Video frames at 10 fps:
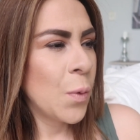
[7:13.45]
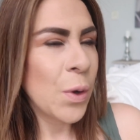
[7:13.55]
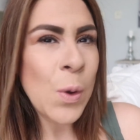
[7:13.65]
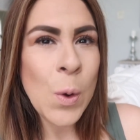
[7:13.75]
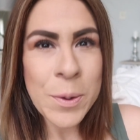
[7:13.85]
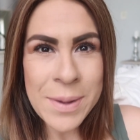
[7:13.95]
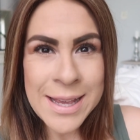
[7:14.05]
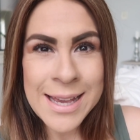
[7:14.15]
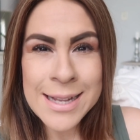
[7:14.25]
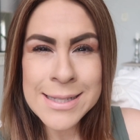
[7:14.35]
record my
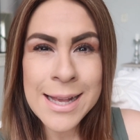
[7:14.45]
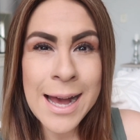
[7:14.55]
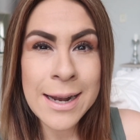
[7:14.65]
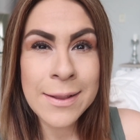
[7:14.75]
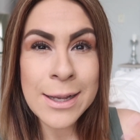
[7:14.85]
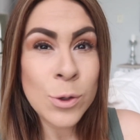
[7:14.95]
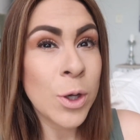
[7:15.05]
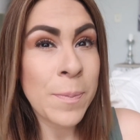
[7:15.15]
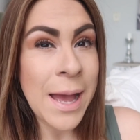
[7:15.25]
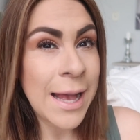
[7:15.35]
kids and kind of like
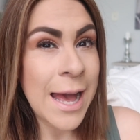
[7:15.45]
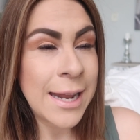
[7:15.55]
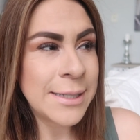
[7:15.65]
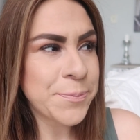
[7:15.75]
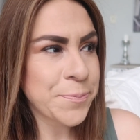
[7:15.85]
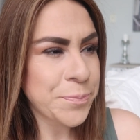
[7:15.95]
look back at it